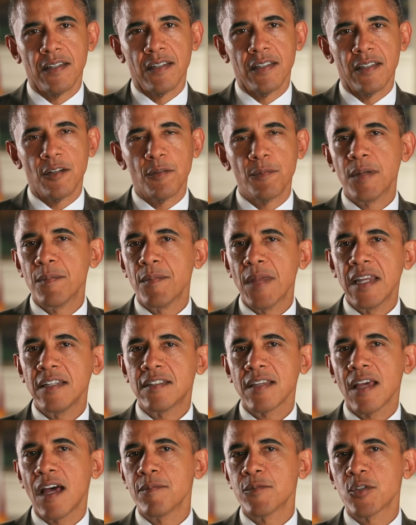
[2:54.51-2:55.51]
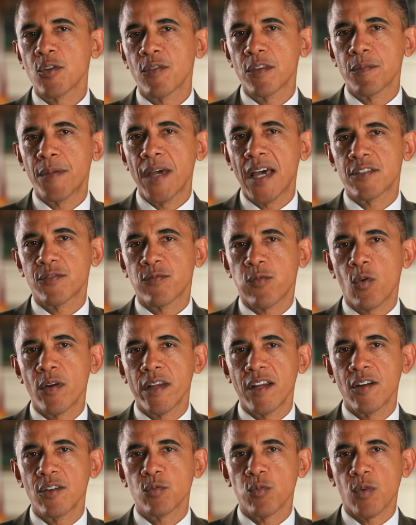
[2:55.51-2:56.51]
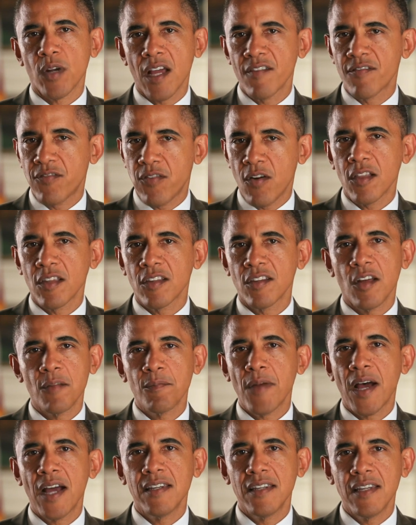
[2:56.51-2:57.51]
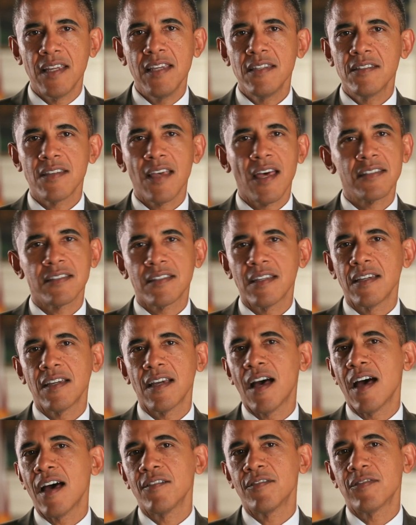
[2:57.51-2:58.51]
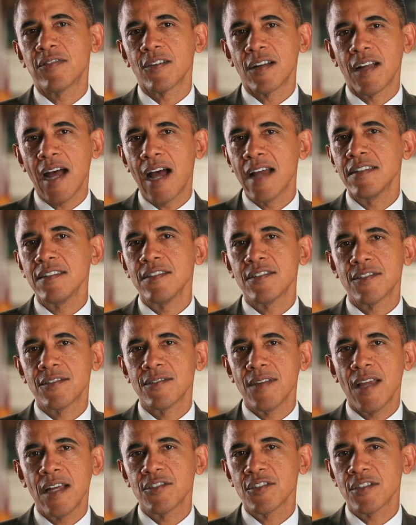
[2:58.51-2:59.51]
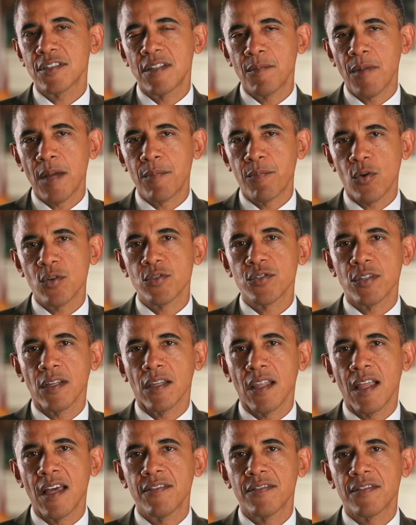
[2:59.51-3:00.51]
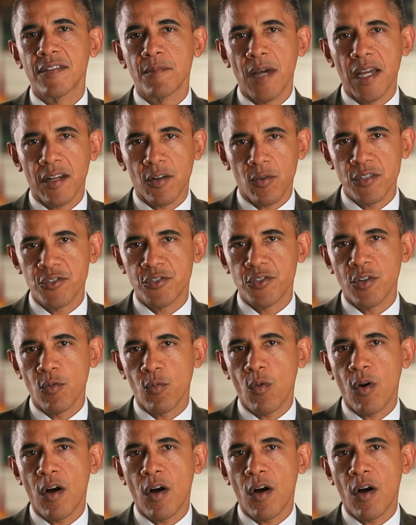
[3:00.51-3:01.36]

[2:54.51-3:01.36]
There have been many times over the past 4 years when I've fallen on my knees asking God for guidance, not just in my personal life and my Christian